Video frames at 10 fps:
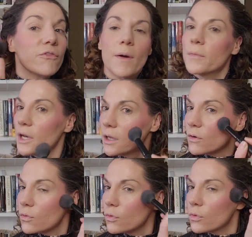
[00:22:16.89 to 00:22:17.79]

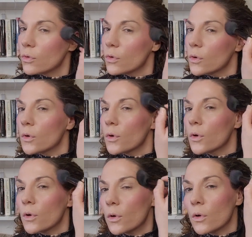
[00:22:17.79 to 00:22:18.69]
feminine,
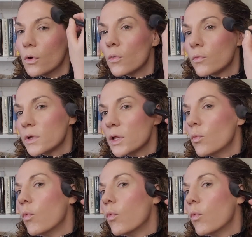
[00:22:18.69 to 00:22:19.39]
really